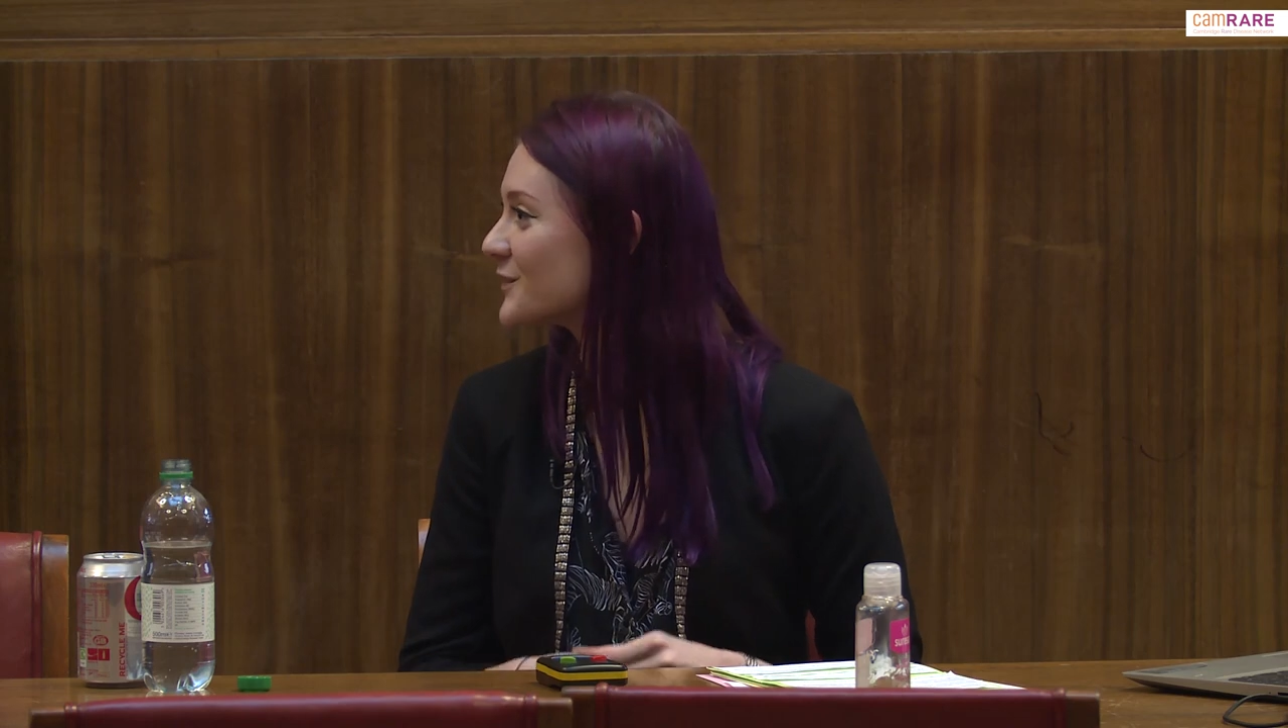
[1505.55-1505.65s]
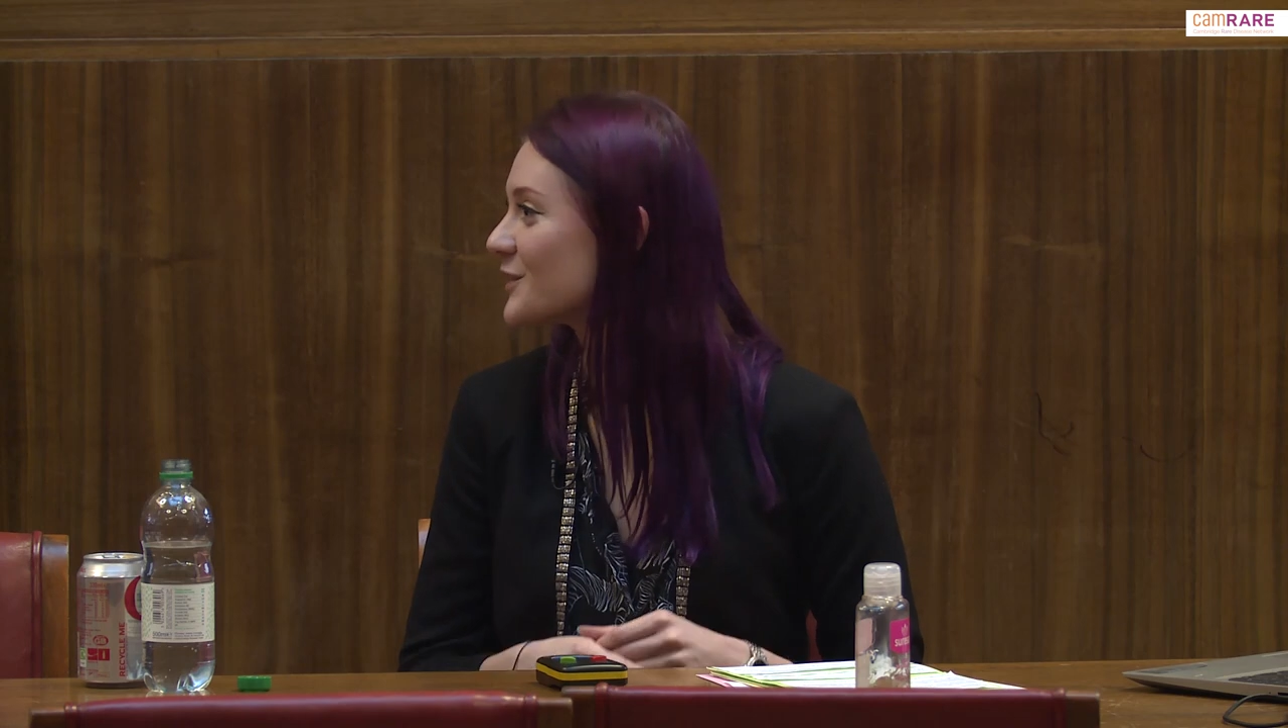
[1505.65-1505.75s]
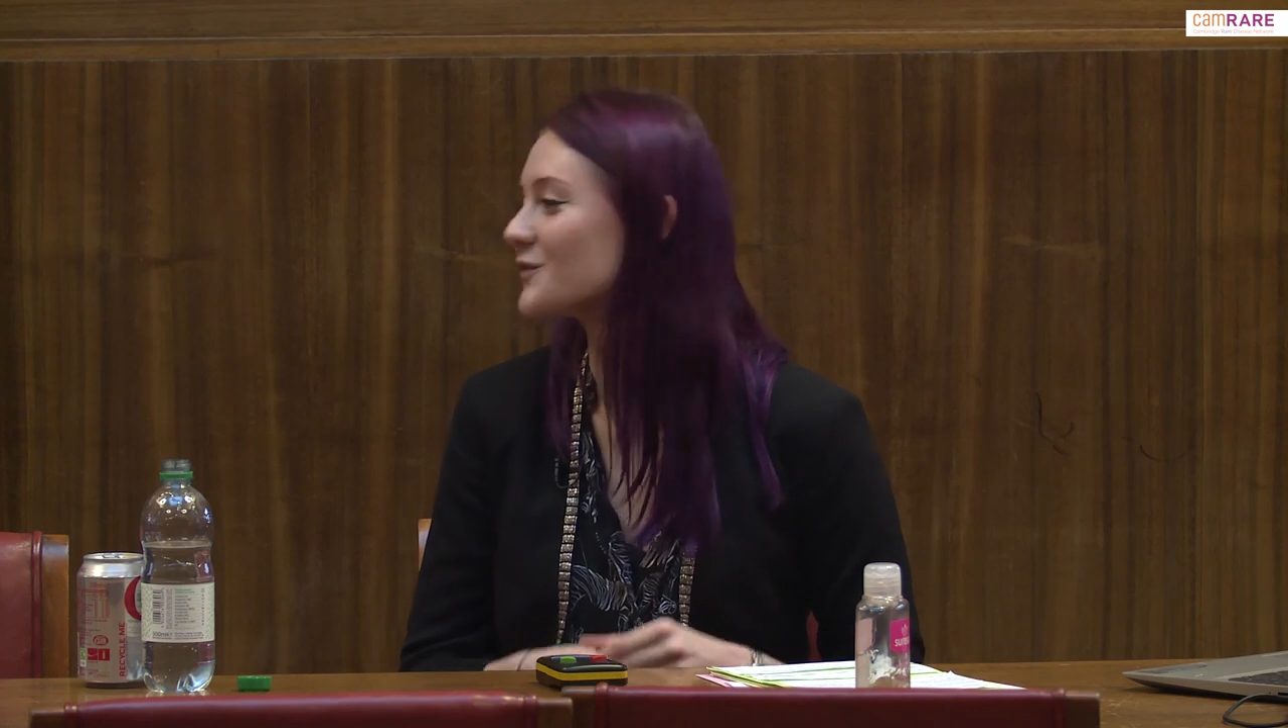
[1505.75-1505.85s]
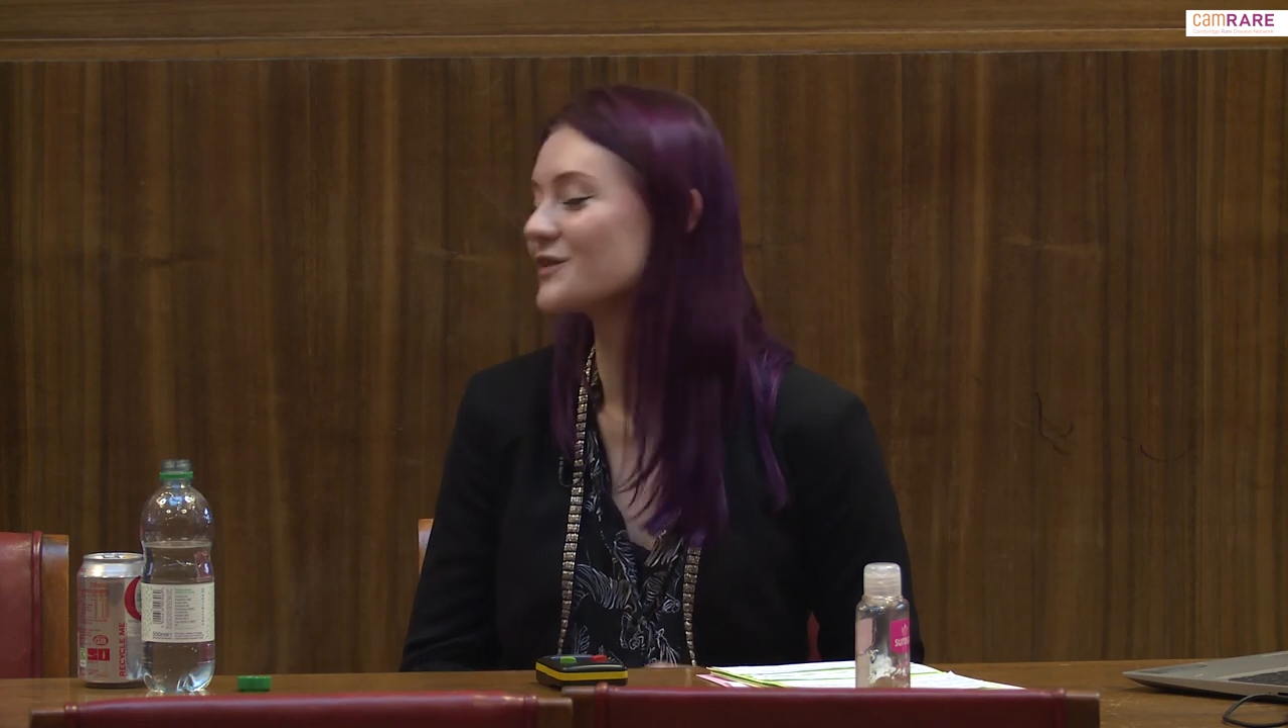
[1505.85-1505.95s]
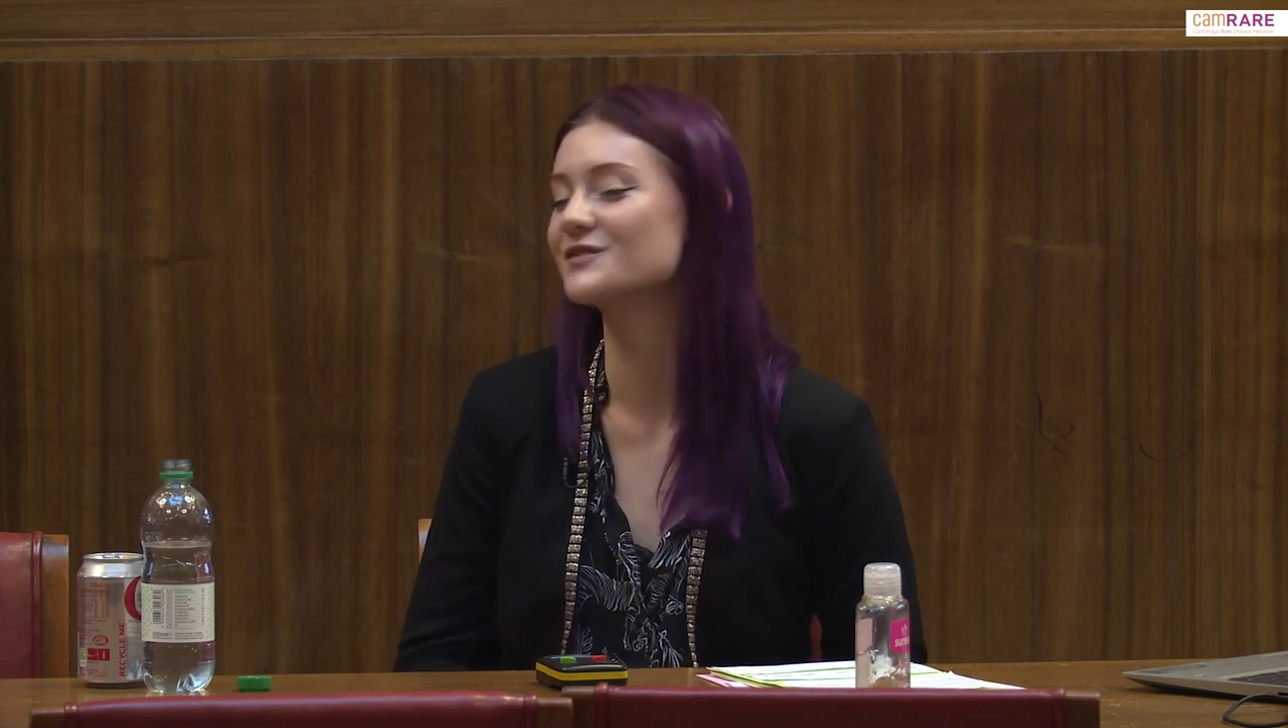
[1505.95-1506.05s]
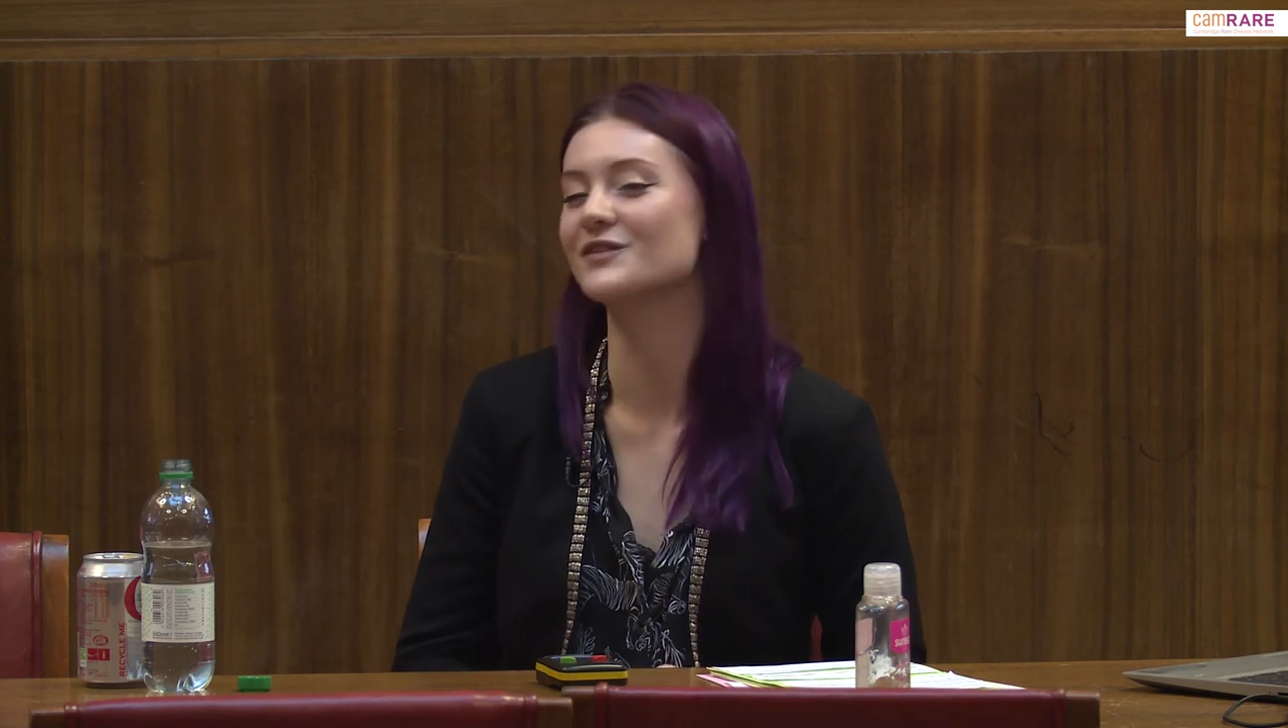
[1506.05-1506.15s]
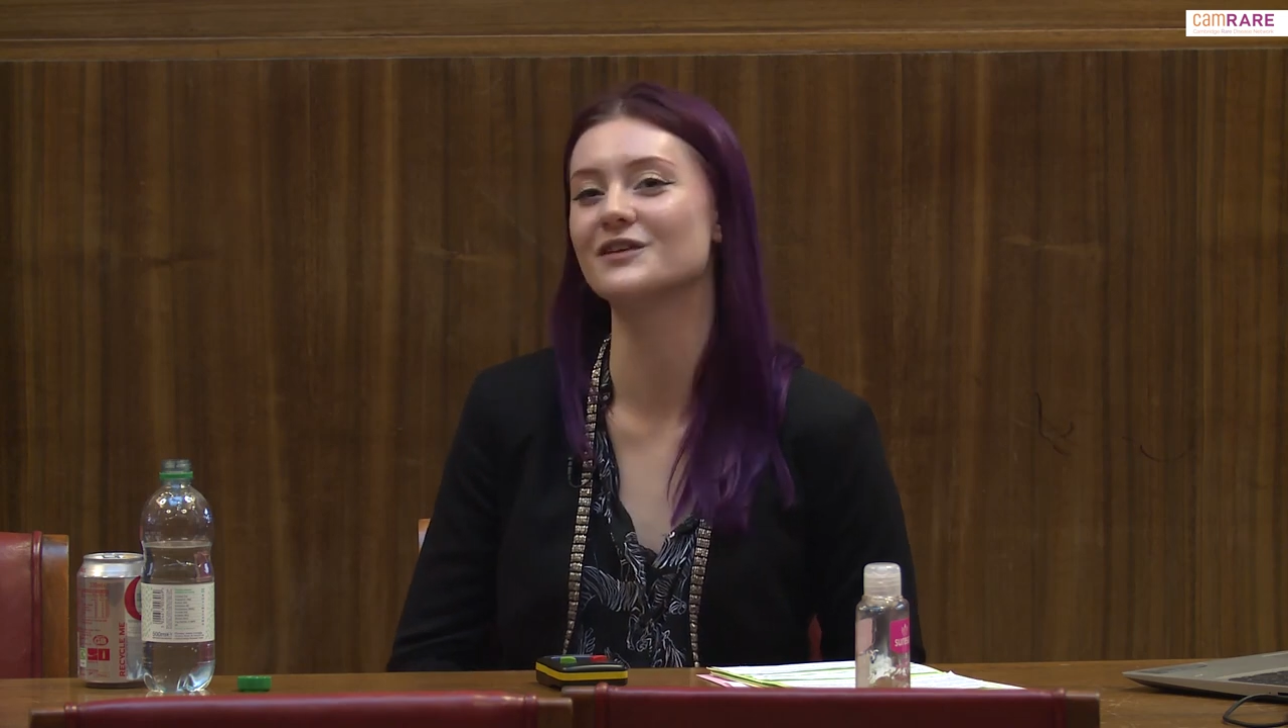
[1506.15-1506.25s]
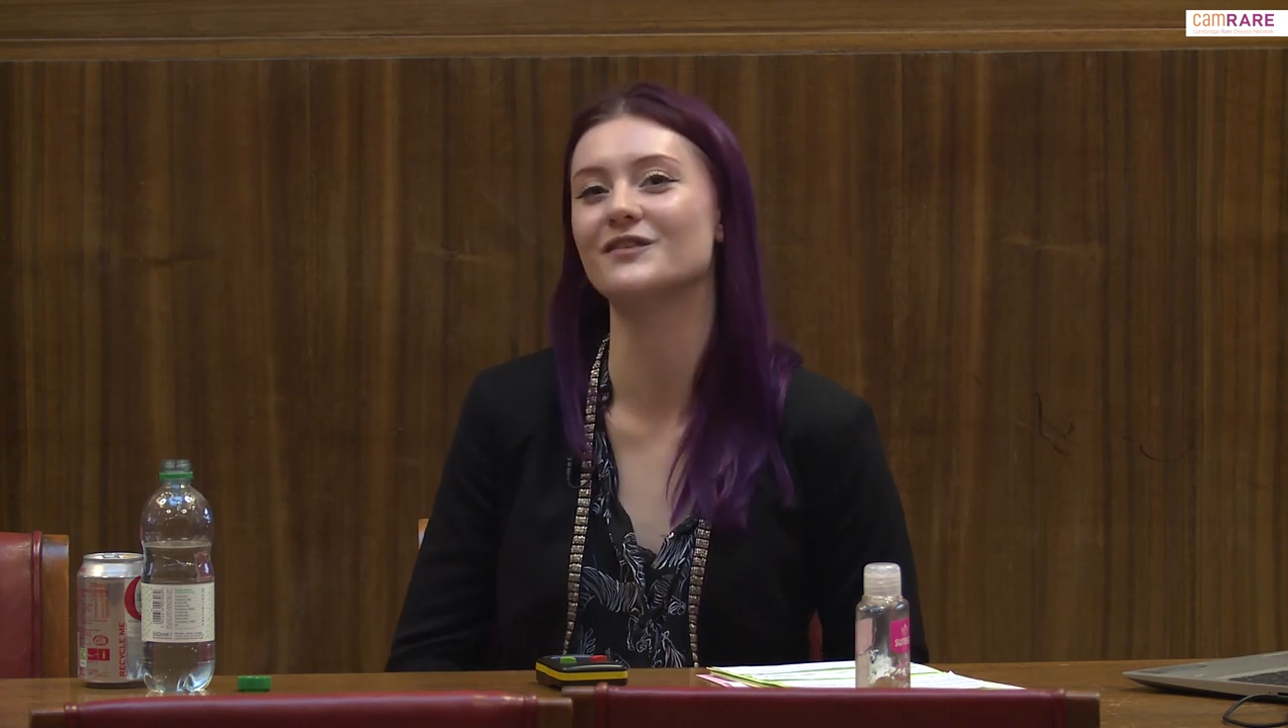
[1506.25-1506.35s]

but it was very